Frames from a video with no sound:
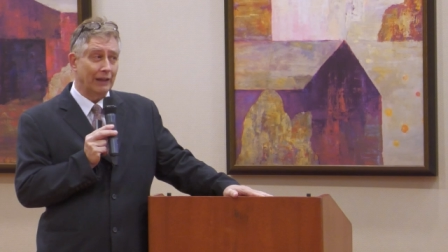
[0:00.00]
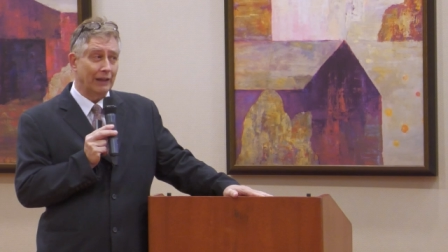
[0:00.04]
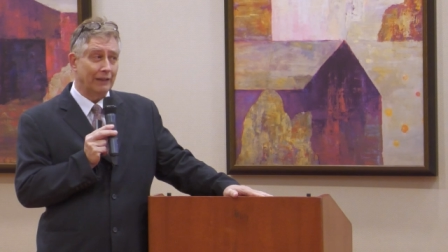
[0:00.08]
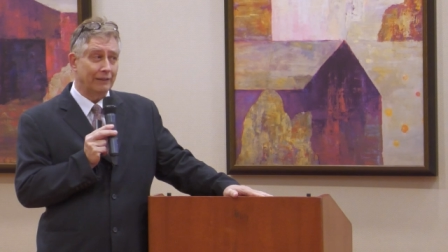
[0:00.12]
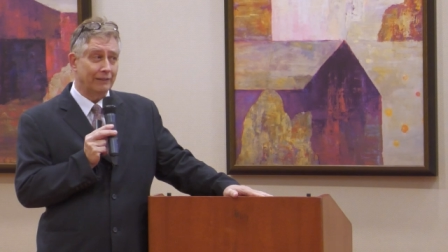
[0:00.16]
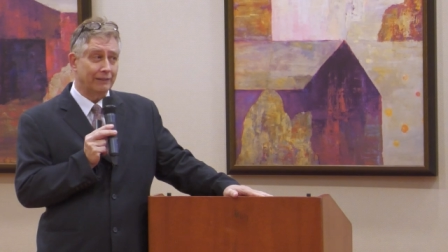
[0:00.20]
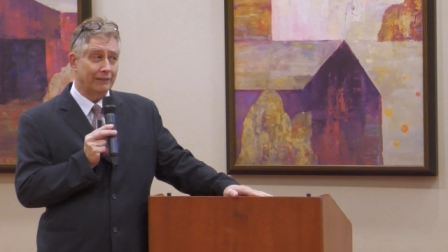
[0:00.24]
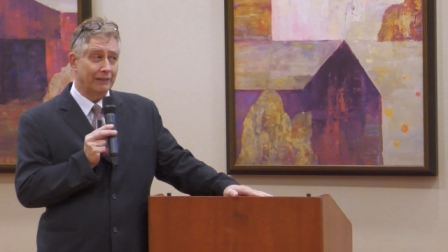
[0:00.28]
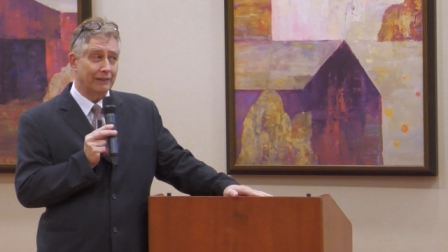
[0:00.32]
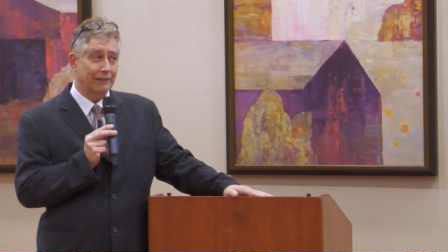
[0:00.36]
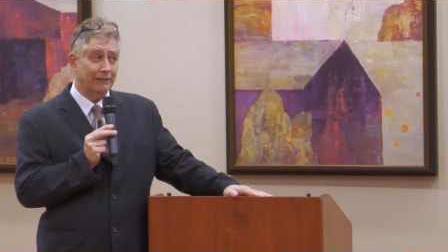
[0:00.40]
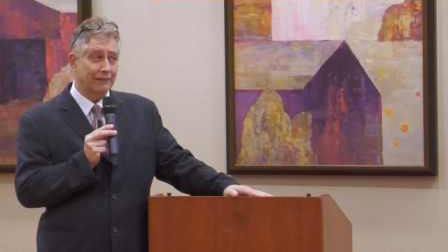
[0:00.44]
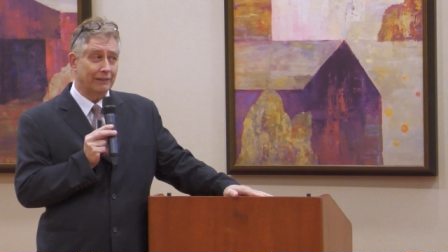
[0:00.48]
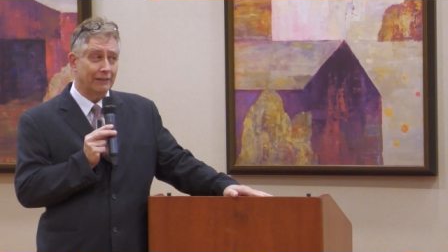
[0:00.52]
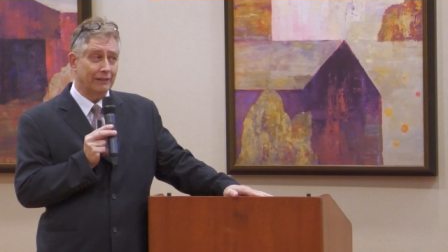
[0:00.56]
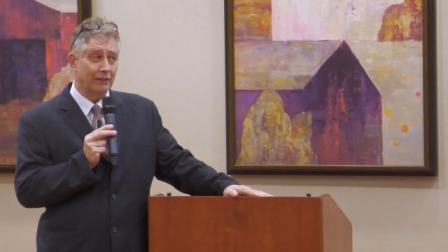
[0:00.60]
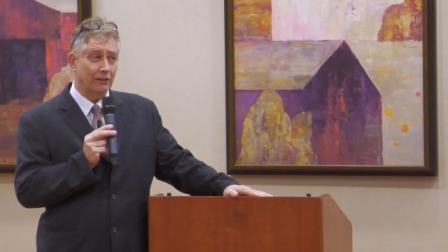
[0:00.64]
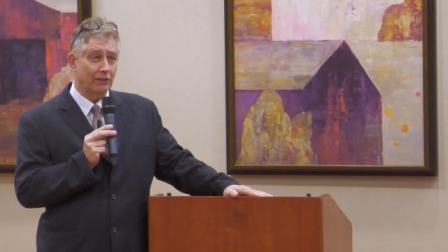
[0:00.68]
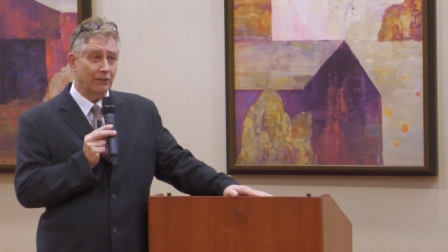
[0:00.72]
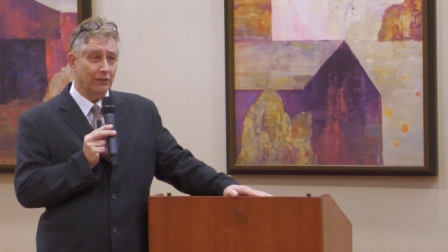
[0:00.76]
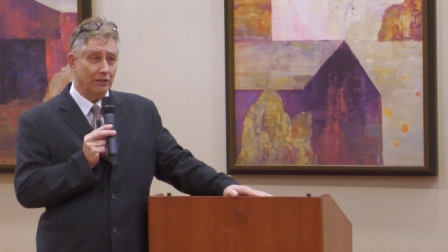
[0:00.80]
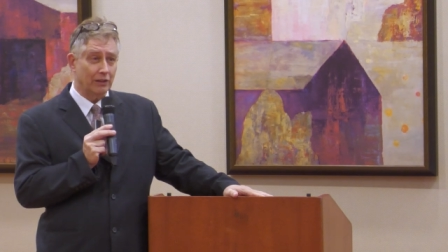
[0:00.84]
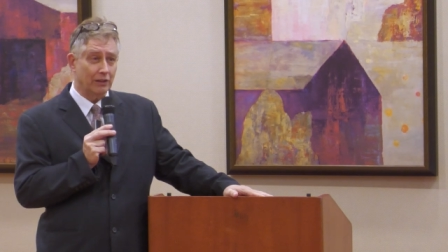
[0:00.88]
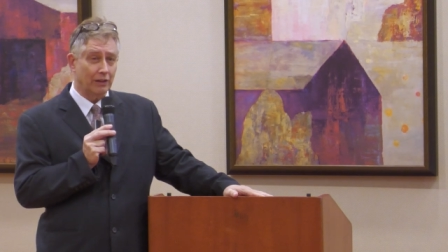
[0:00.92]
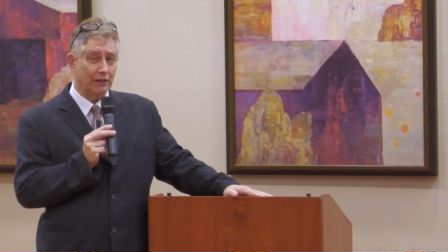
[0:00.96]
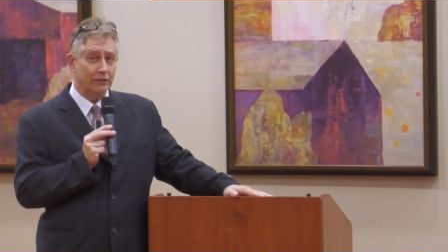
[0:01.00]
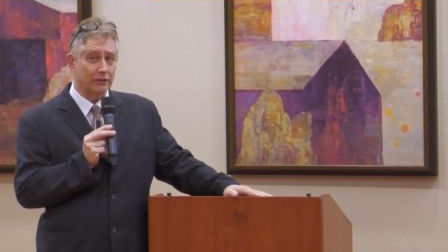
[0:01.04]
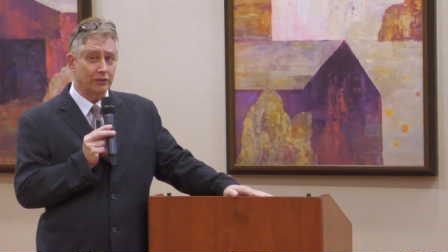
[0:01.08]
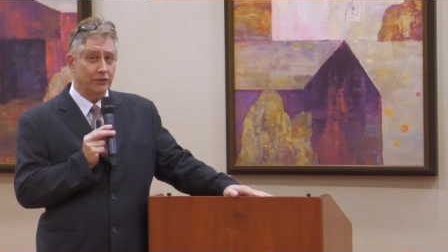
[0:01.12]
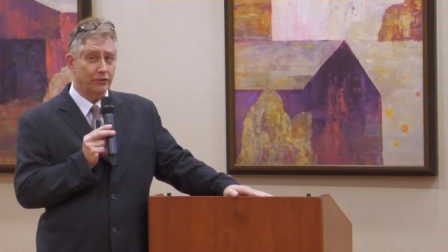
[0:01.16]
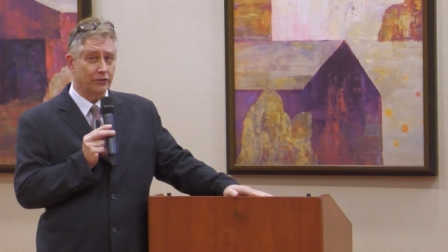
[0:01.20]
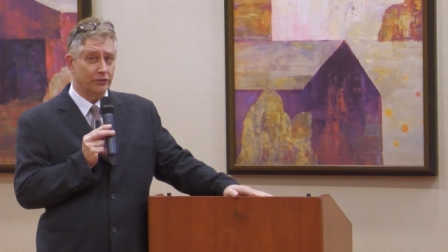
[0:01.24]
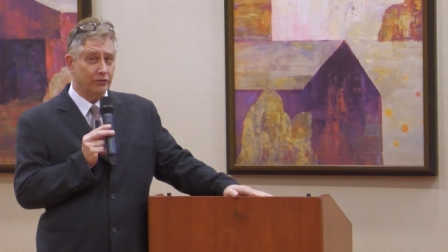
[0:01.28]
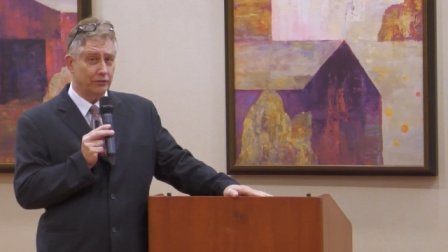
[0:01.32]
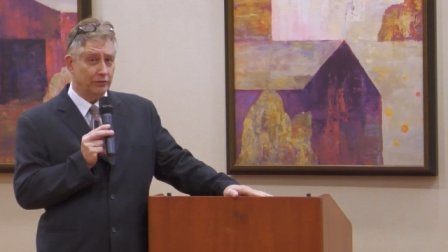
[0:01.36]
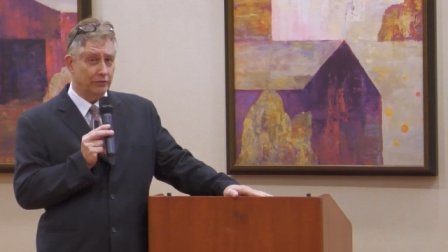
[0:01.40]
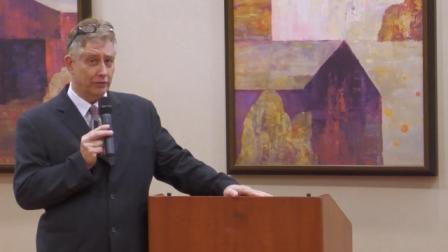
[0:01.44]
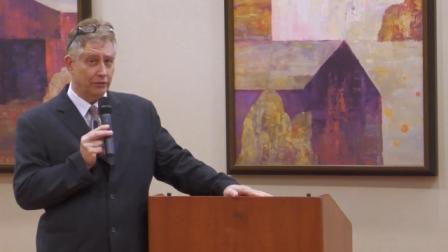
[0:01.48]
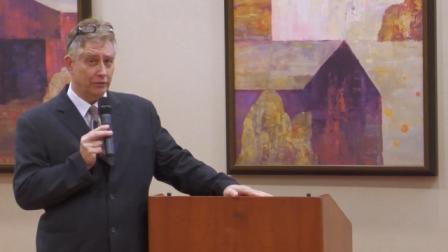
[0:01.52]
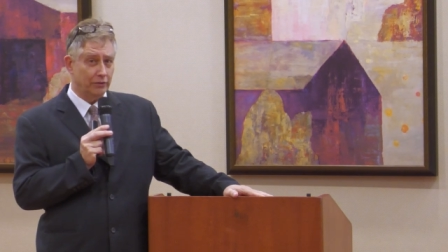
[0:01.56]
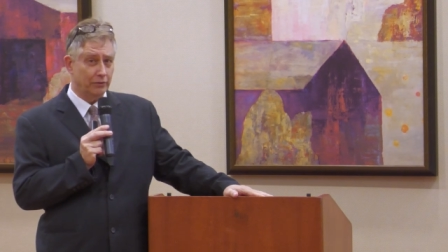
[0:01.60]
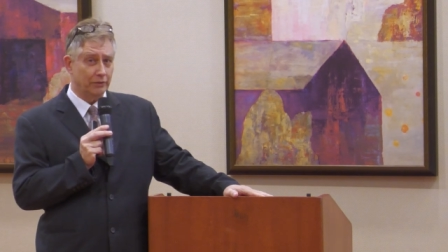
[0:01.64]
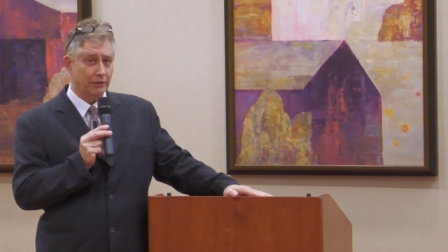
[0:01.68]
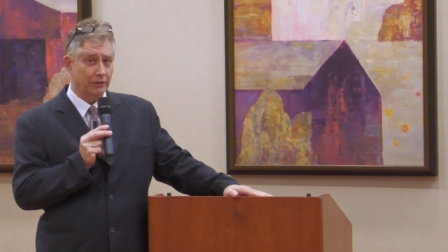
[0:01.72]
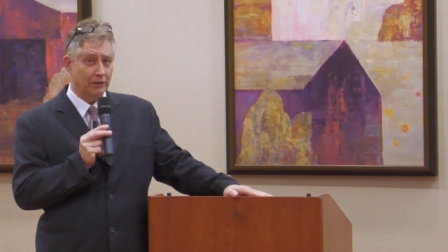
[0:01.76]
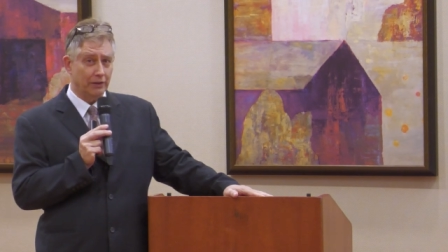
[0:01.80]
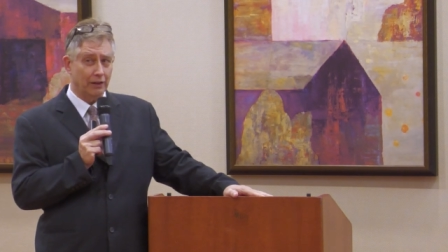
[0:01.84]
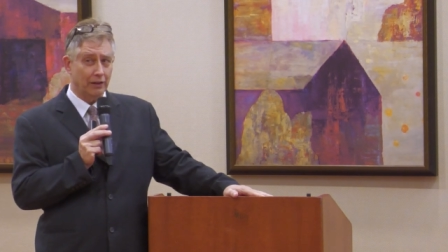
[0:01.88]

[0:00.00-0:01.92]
is that there are doctors who do and